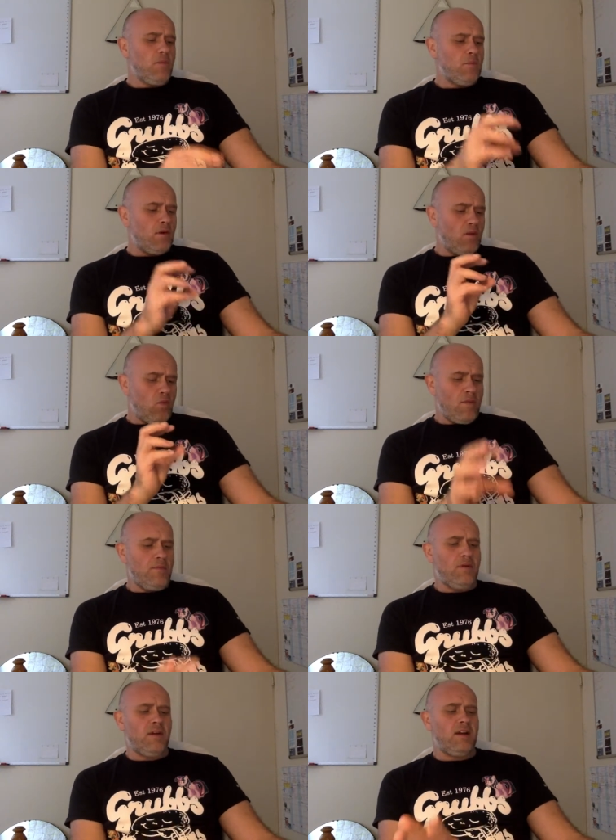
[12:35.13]
But at one
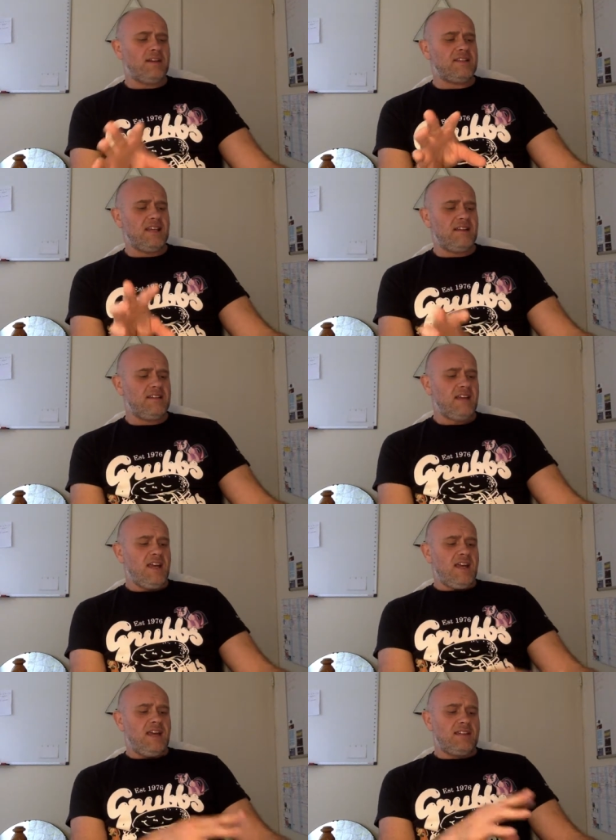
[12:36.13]
point, I said
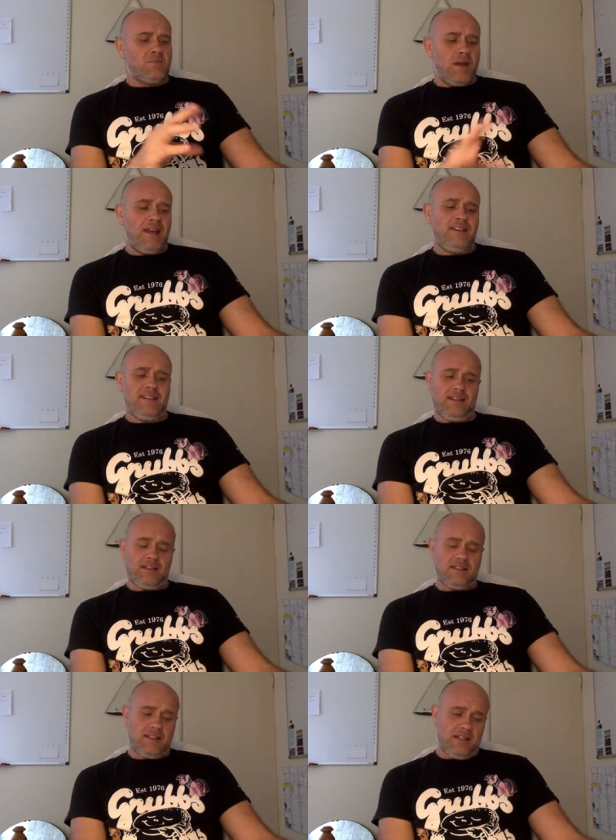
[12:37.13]
it's mating
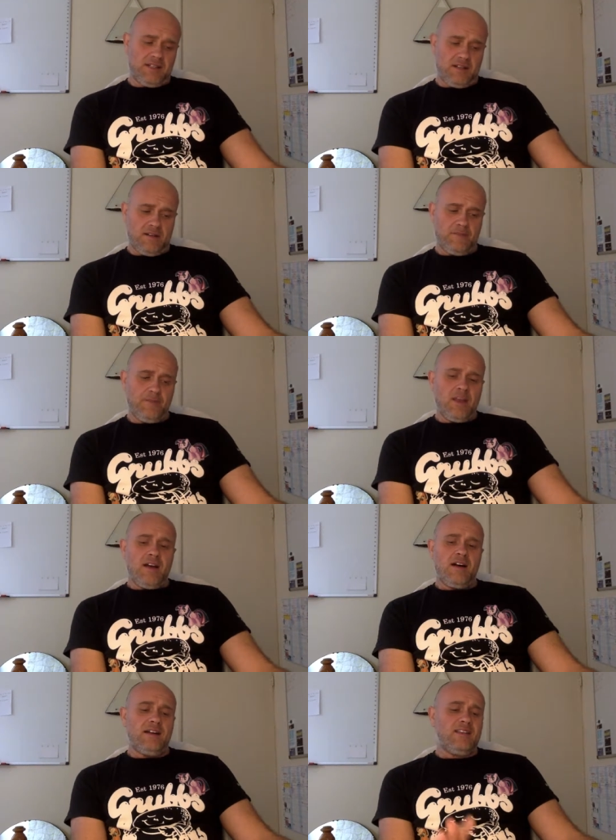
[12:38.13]
season,
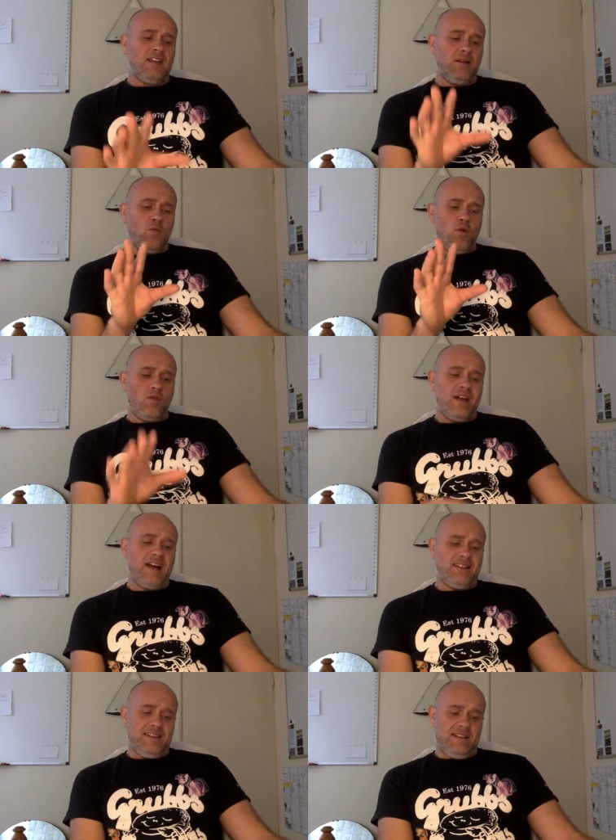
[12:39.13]
and I think what
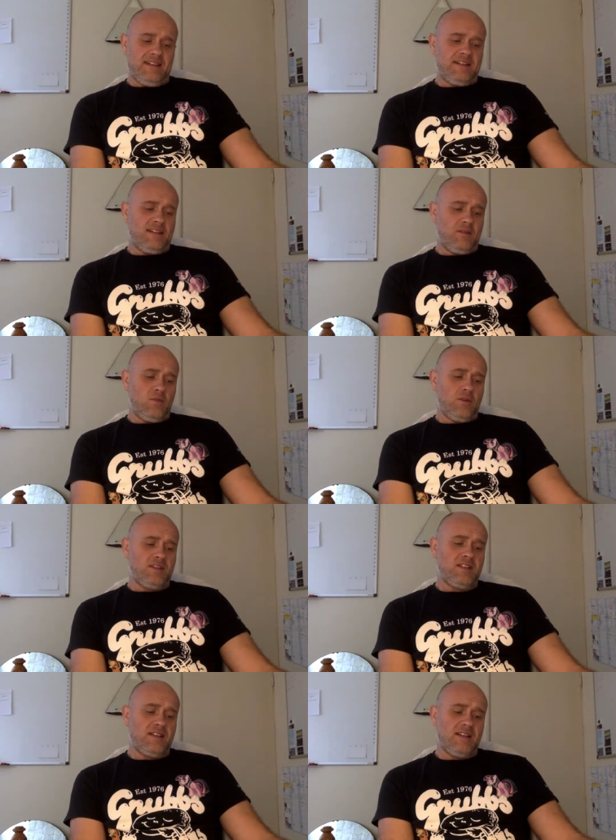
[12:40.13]
that did
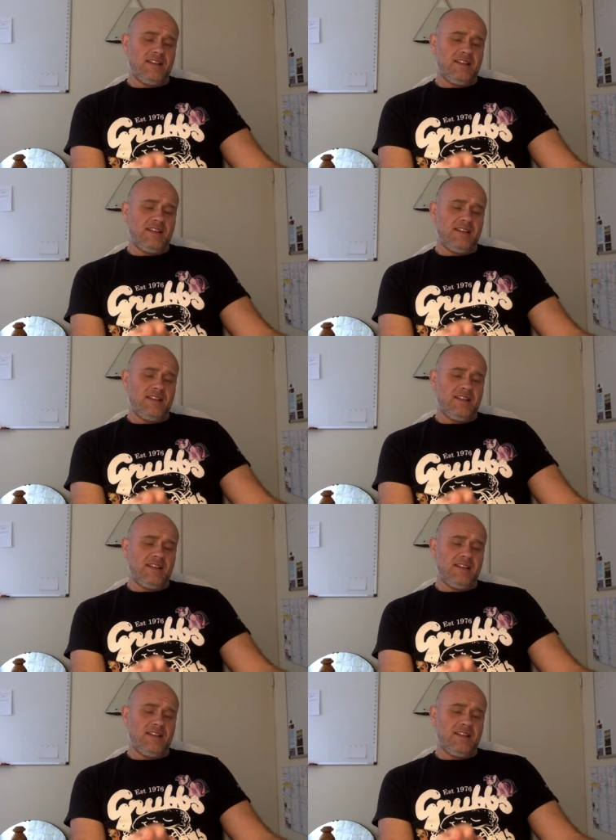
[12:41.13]
was